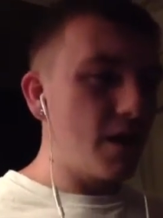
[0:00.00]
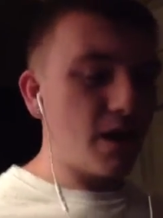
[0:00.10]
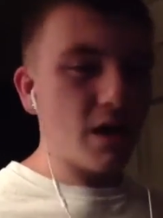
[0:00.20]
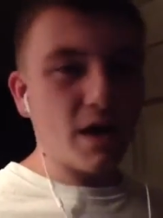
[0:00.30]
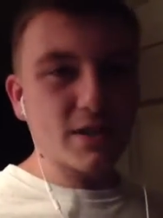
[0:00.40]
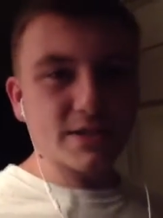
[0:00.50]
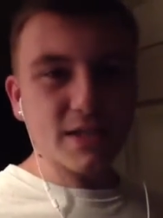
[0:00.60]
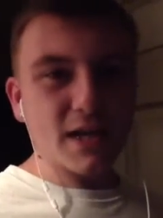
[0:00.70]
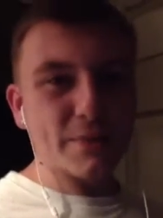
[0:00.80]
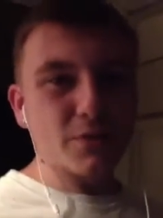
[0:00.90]
Uh, I see a
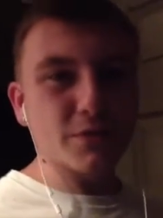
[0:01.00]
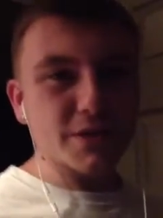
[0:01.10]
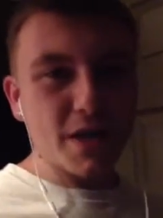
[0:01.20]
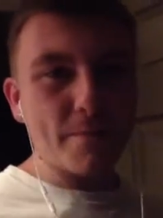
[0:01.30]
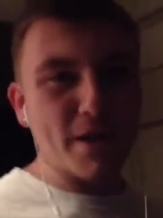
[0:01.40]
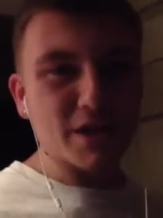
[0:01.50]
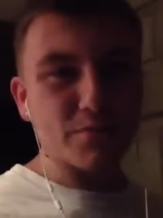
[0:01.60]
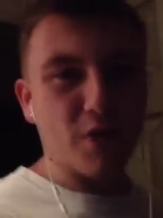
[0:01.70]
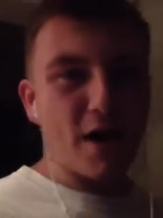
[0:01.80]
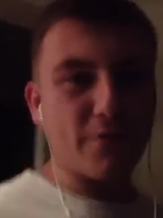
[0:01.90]
lot of people saying
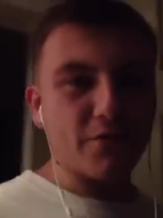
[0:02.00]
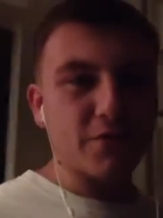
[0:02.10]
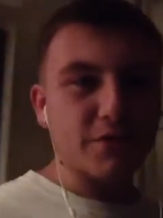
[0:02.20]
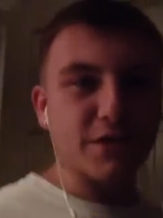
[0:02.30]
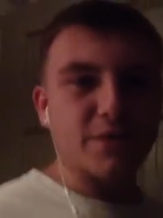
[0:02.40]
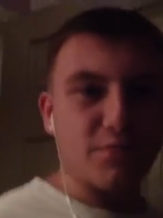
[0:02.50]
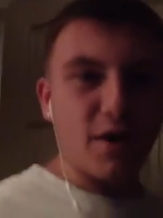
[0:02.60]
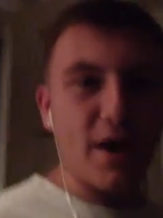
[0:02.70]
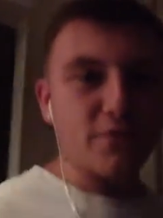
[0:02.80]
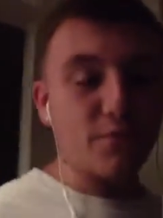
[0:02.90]
bench Bradford, sit
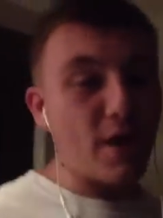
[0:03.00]
Bradford.